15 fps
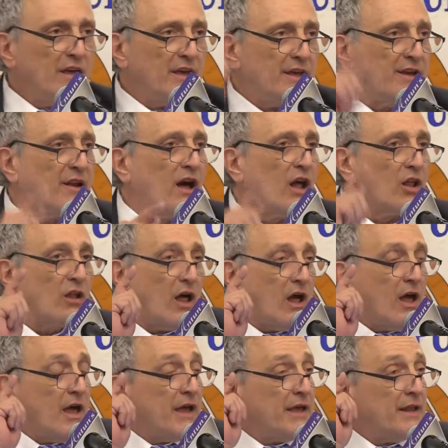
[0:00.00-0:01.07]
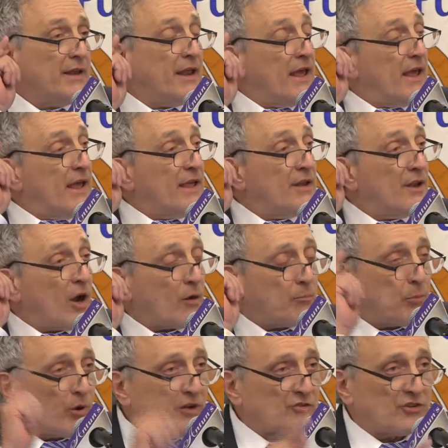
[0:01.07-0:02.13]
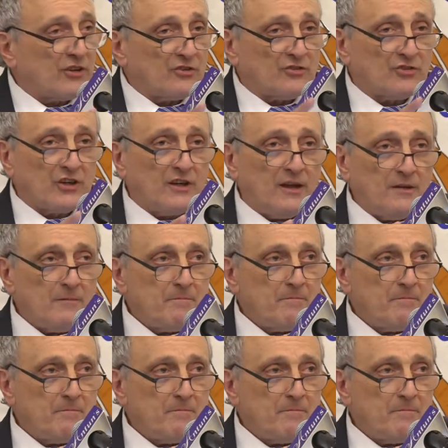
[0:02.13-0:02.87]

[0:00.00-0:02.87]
in our presidency.